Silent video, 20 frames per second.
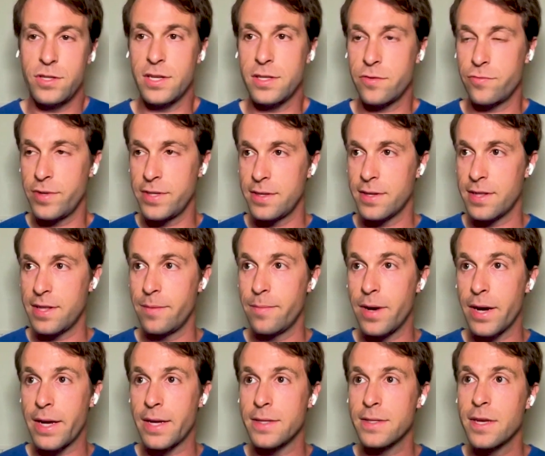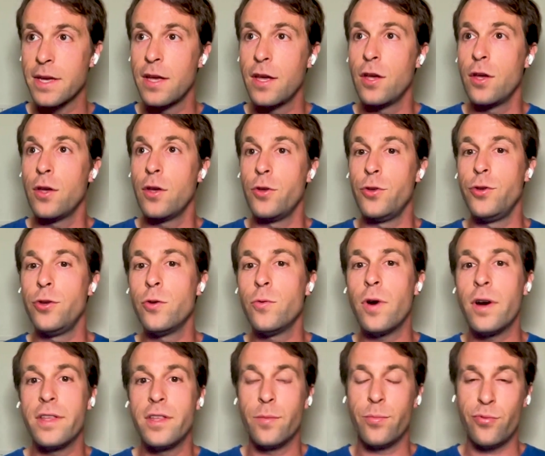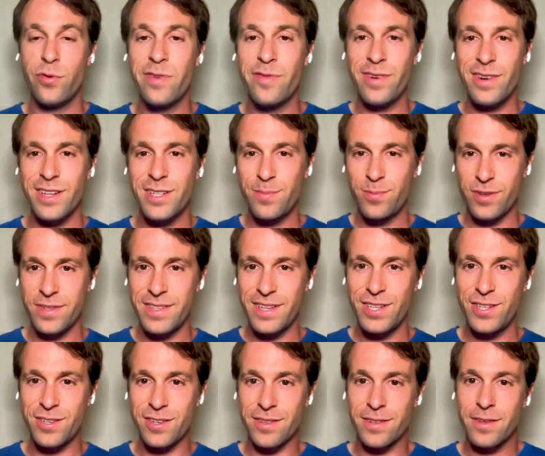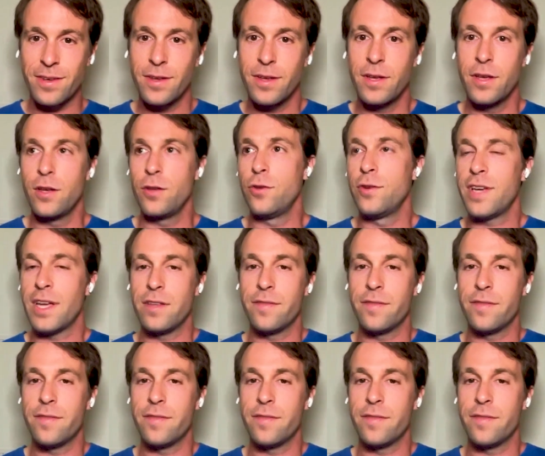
you just recently mined, you are in a privileged position. You